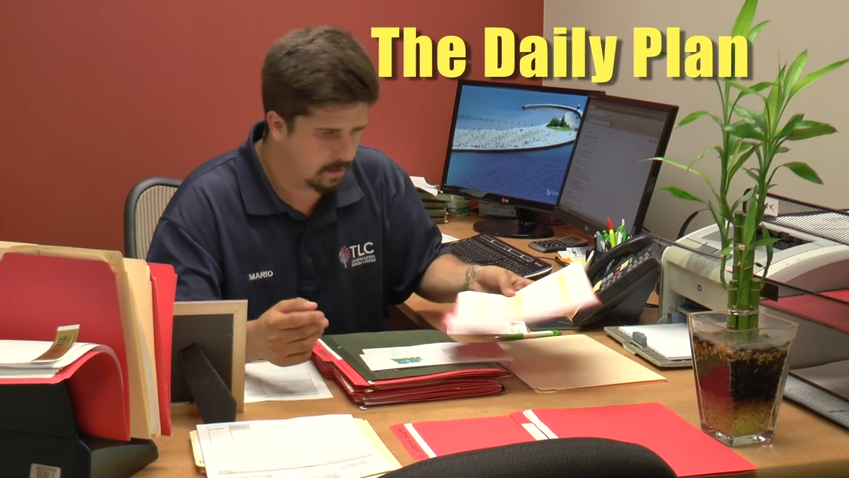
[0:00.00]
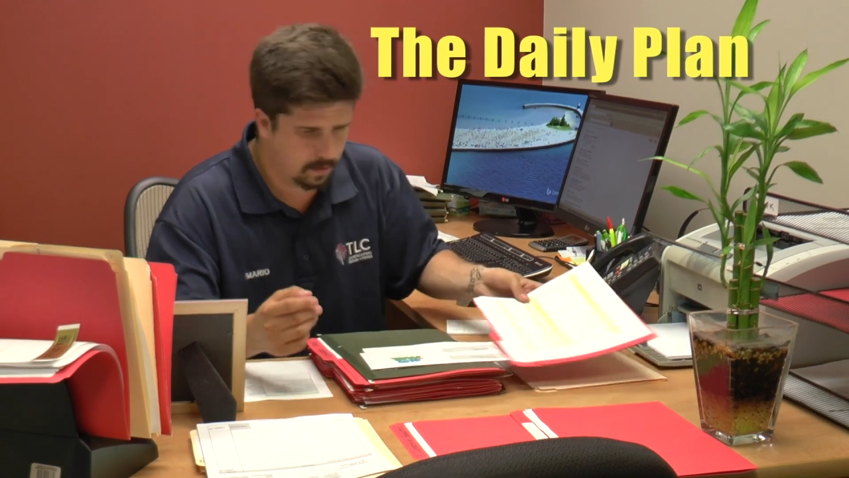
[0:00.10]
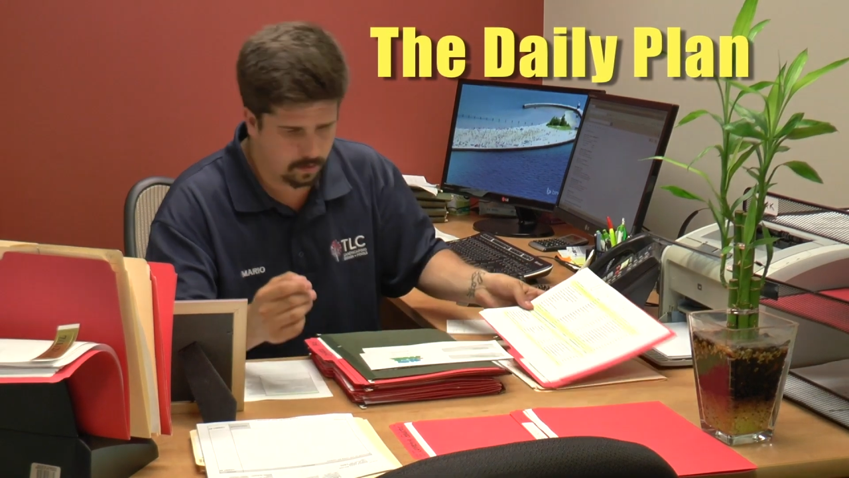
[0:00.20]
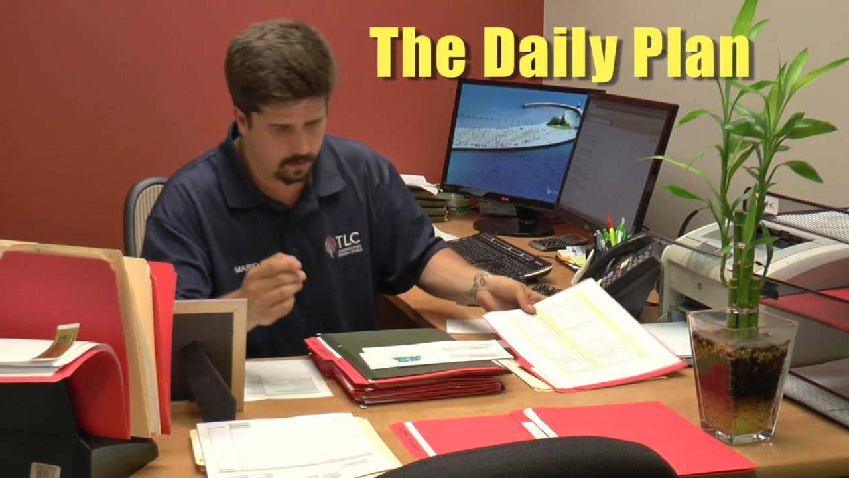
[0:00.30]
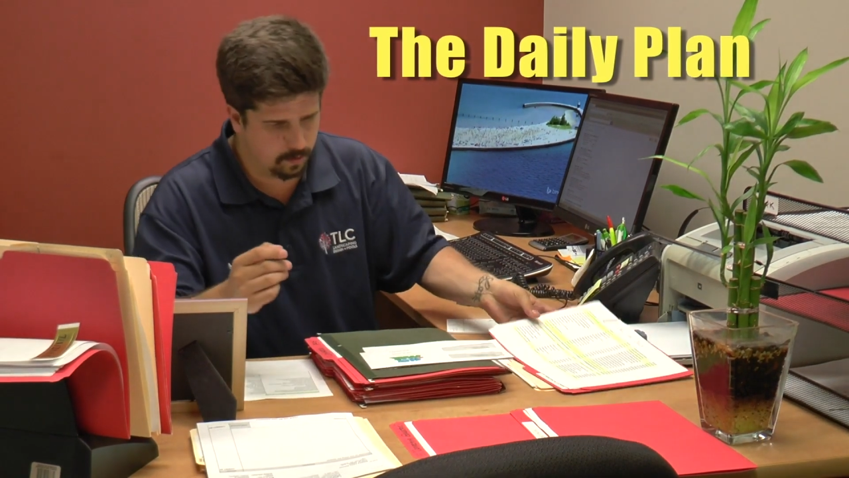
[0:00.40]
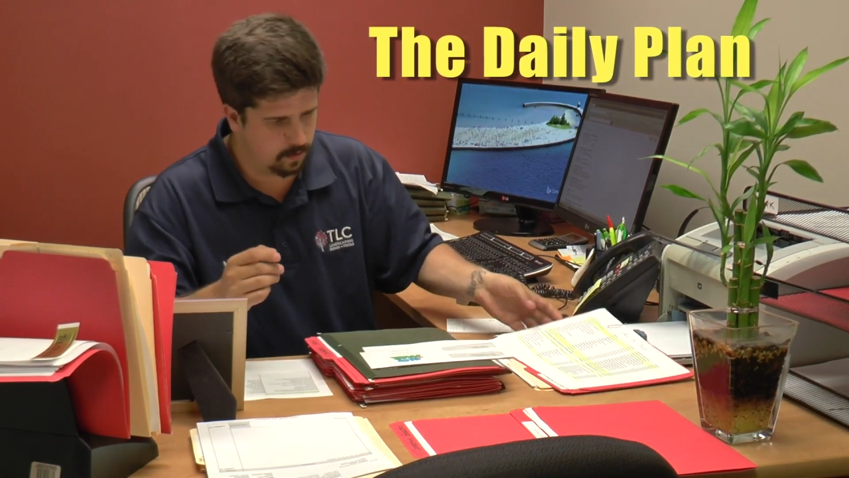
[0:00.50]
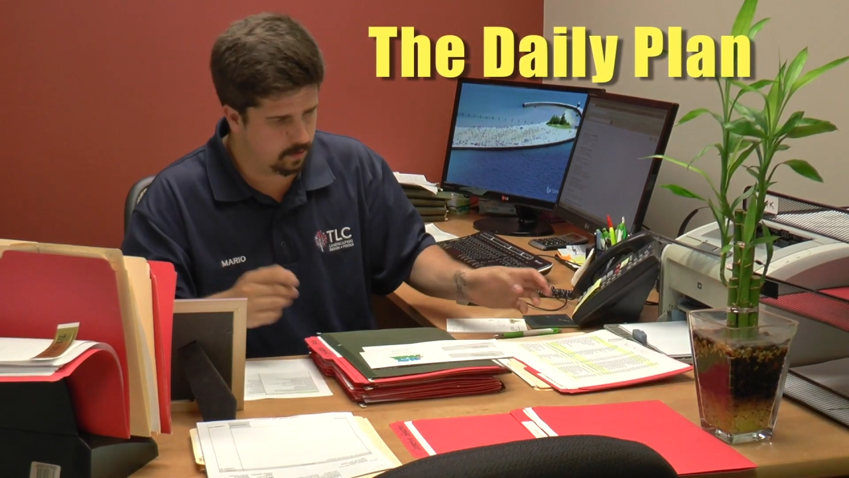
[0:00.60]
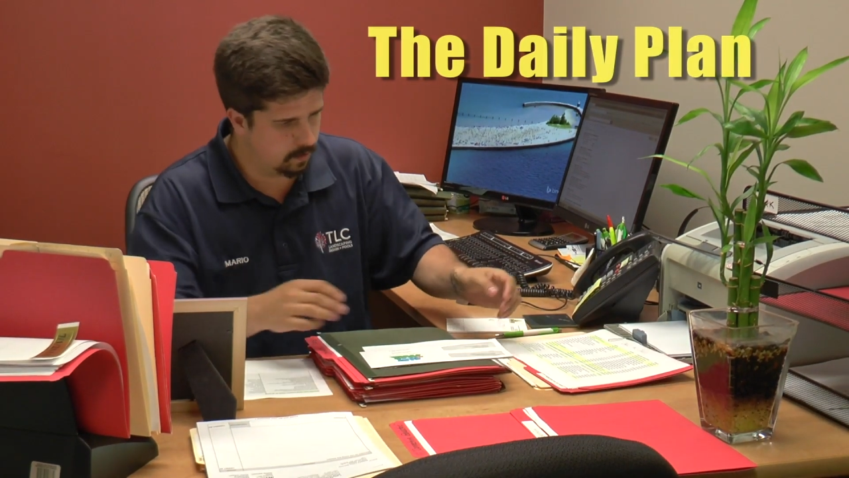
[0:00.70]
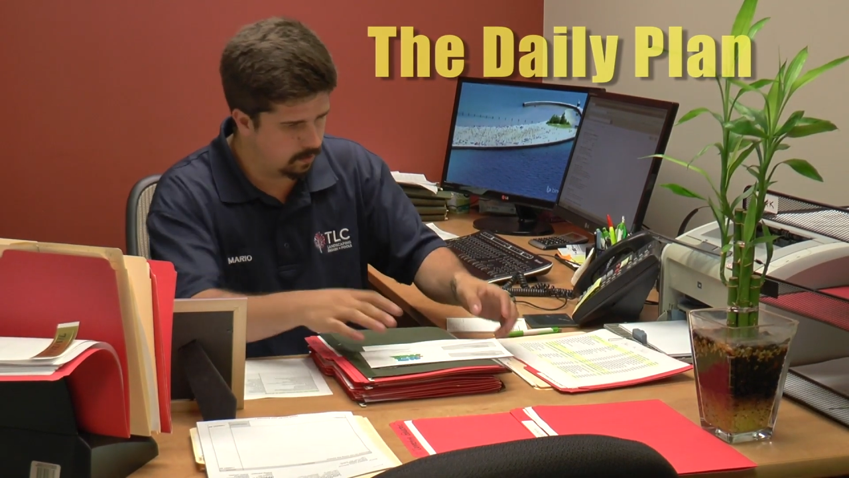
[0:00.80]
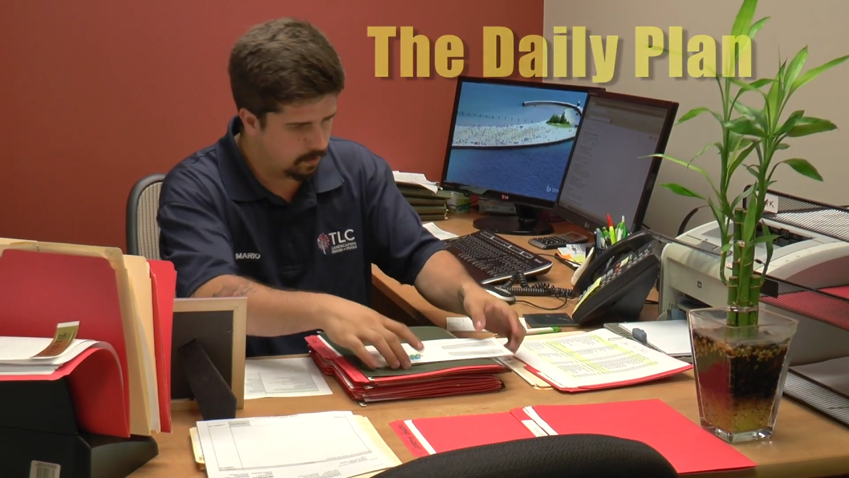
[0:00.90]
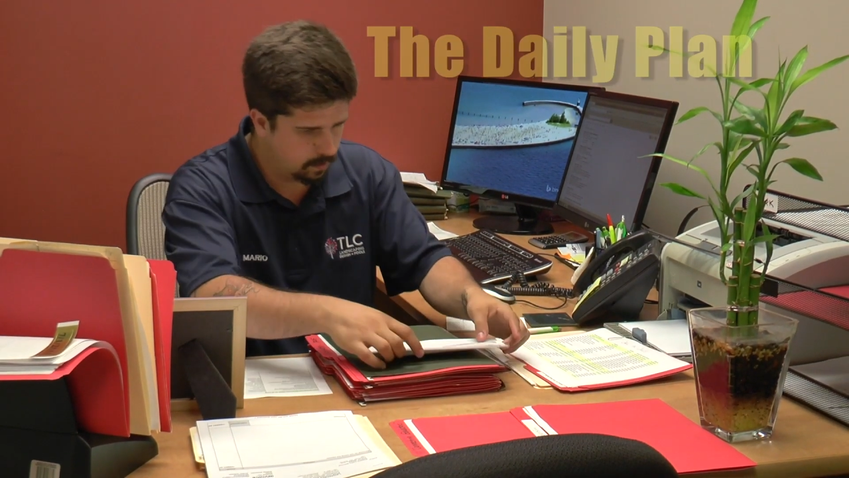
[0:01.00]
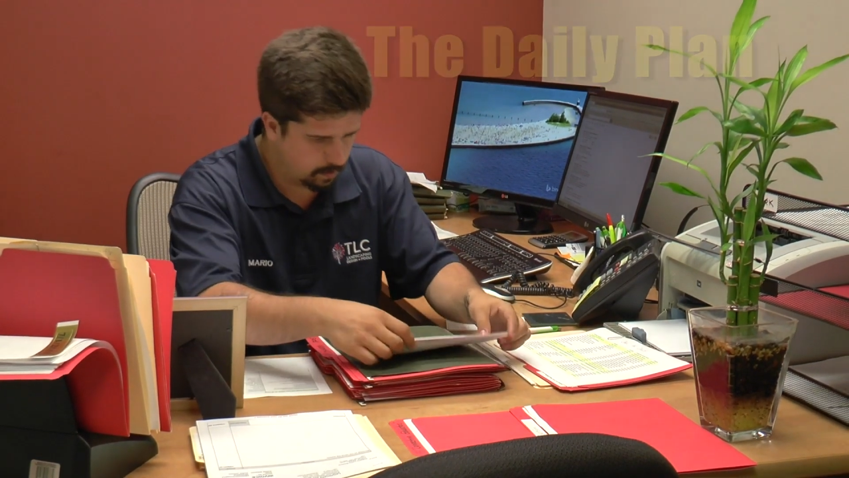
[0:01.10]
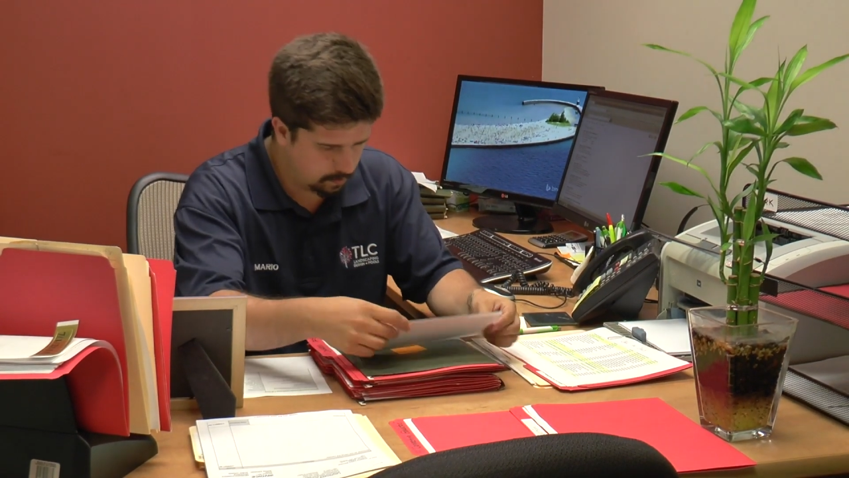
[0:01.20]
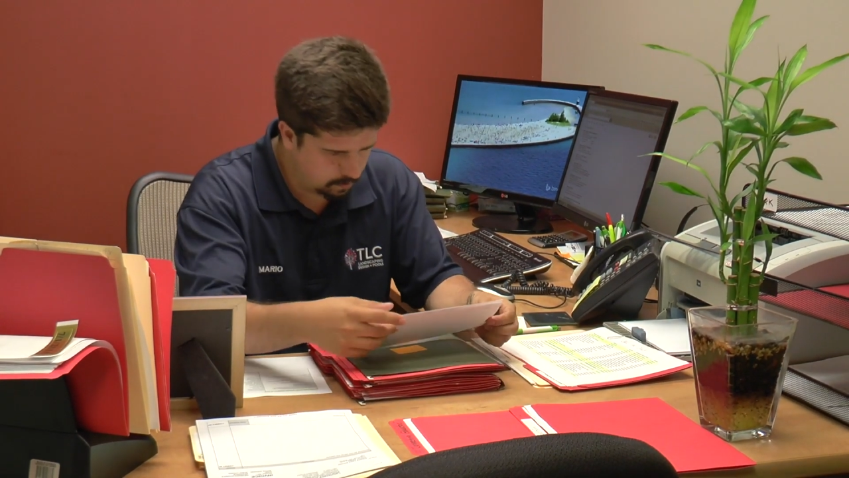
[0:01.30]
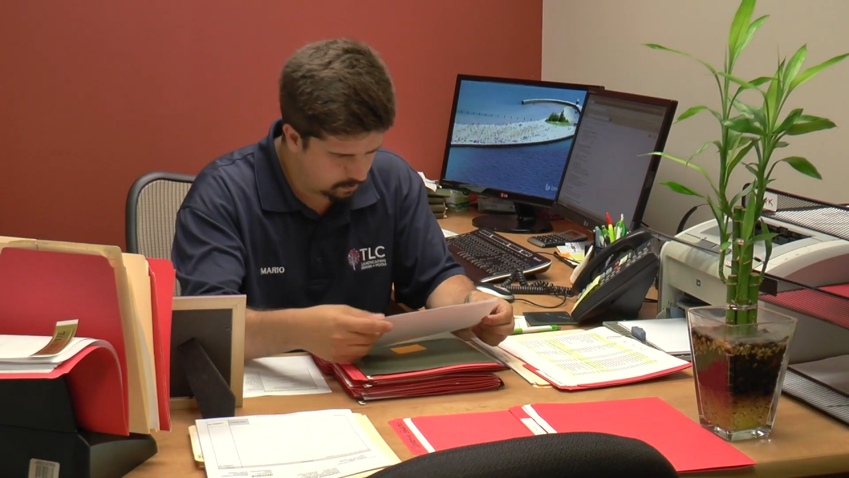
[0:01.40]
yesterday.
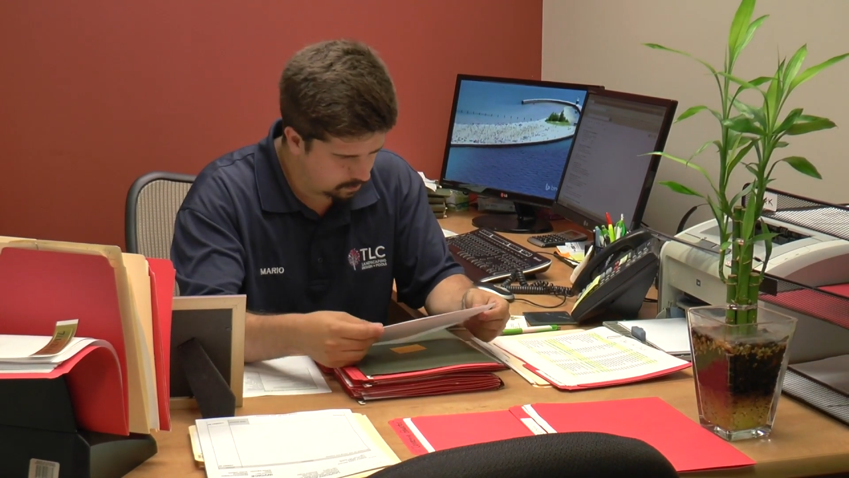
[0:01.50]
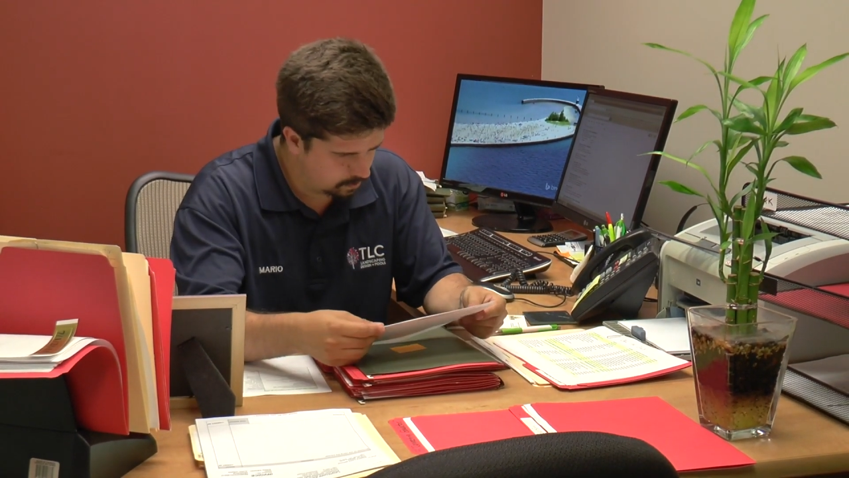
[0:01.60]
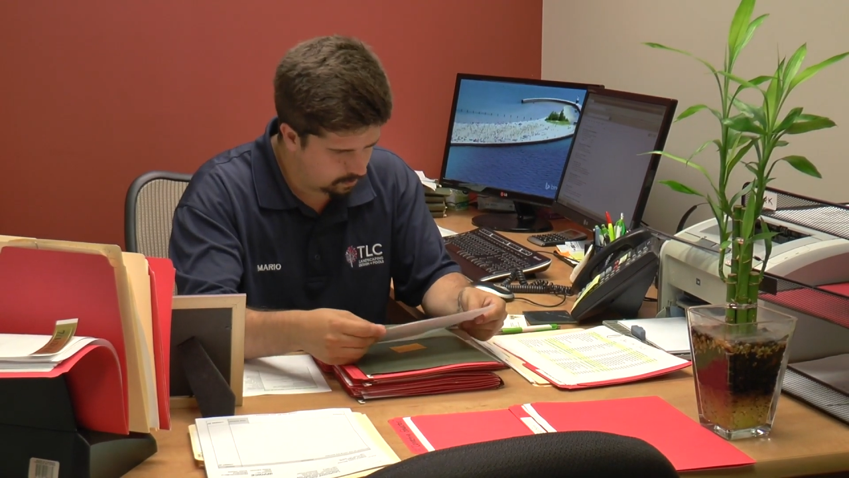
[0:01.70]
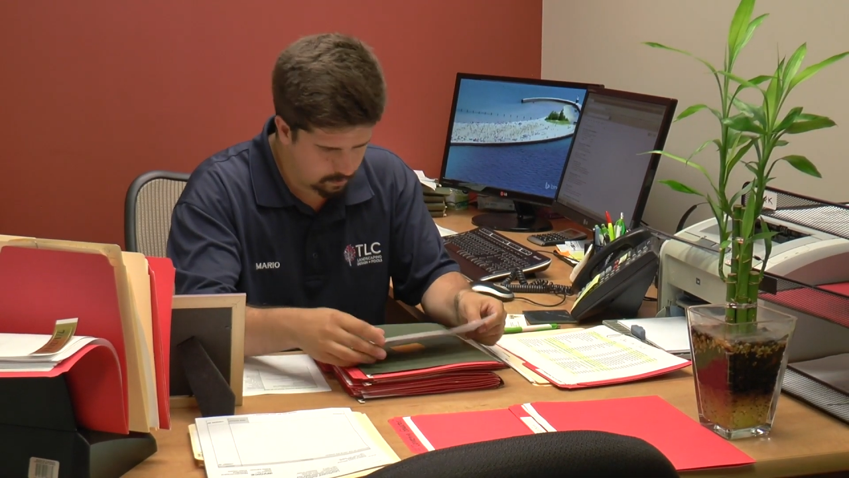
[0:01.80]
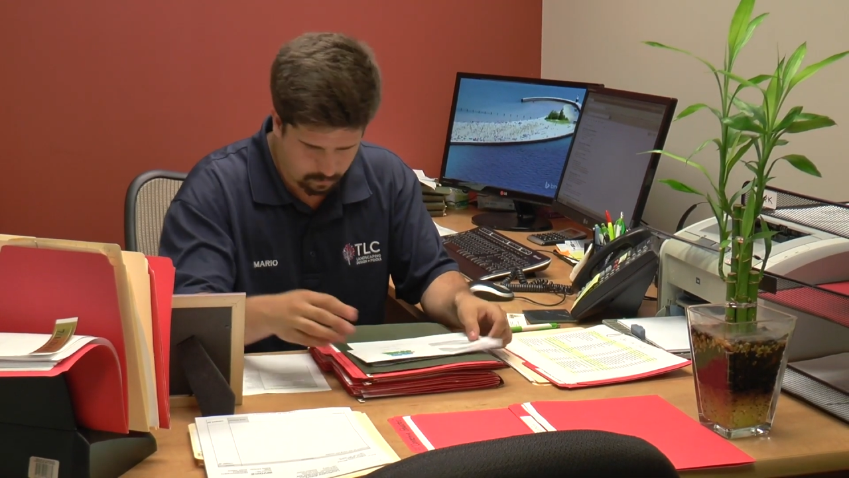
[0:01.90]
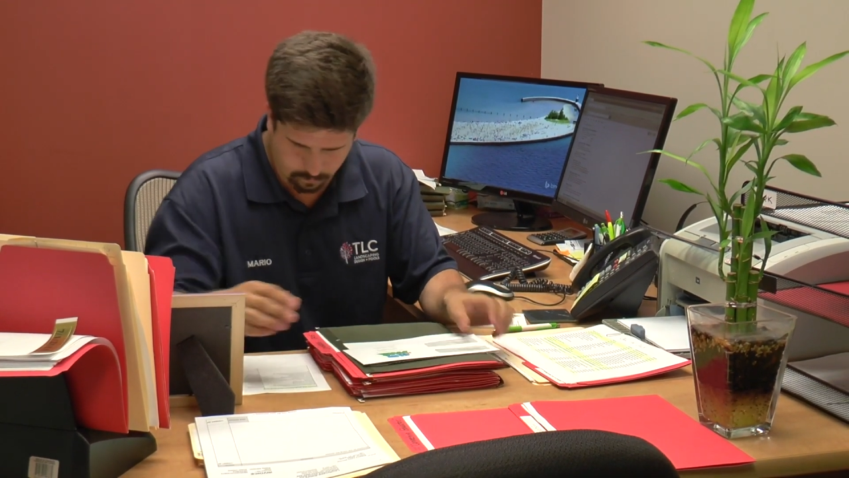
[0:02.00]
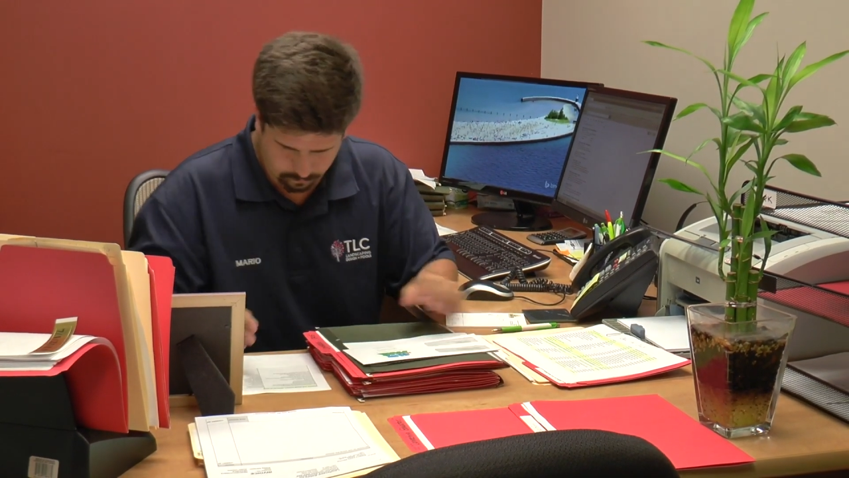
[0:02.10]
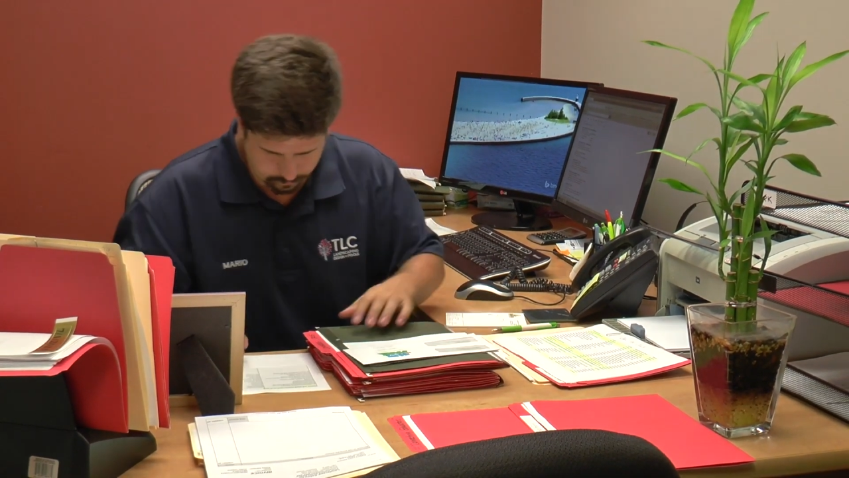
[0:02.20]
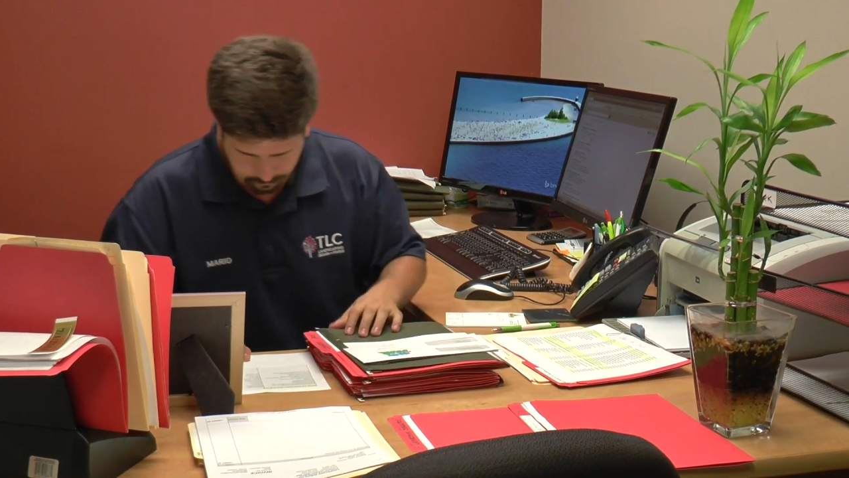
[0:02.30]
Before you arrive at the